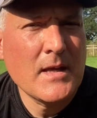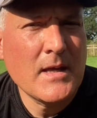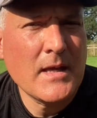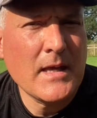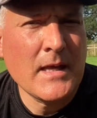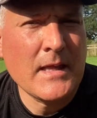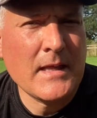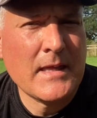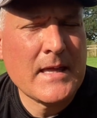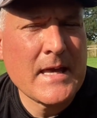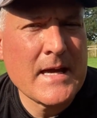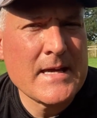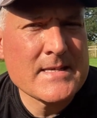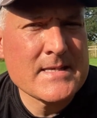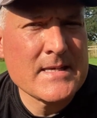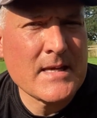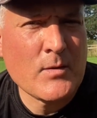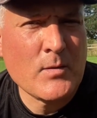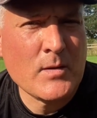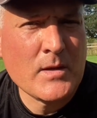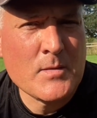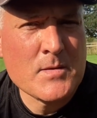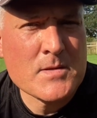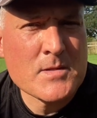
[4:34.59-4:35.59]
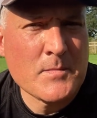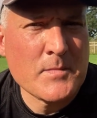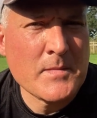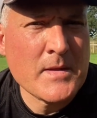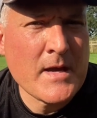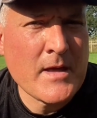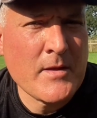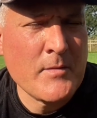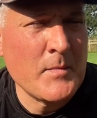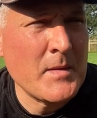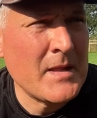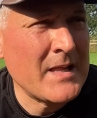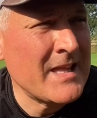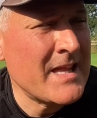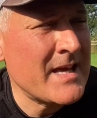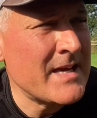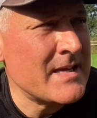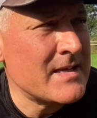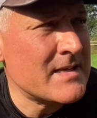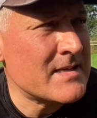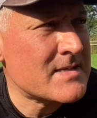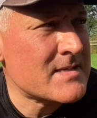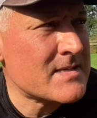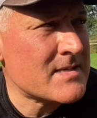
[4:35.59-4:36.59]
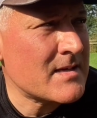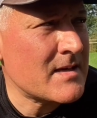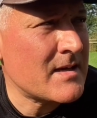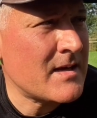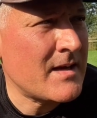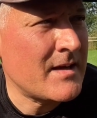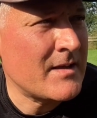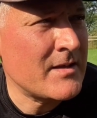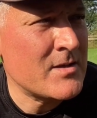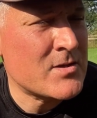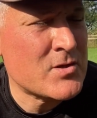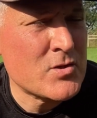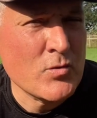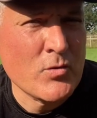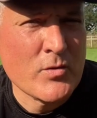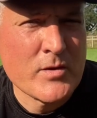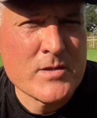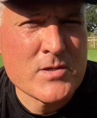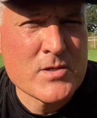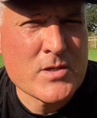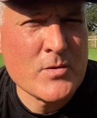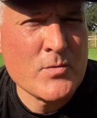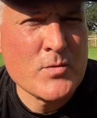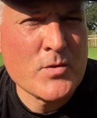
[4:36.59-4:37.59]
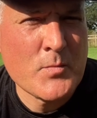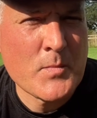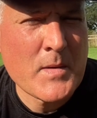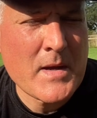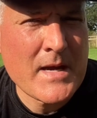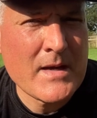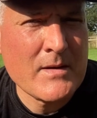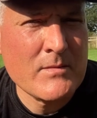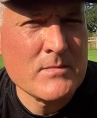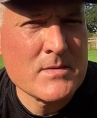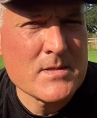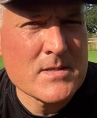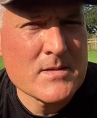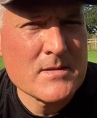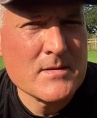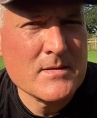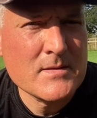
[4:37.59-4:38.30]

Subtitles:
in Ykk Zip when I was up there in the lakes, and you're talking £200.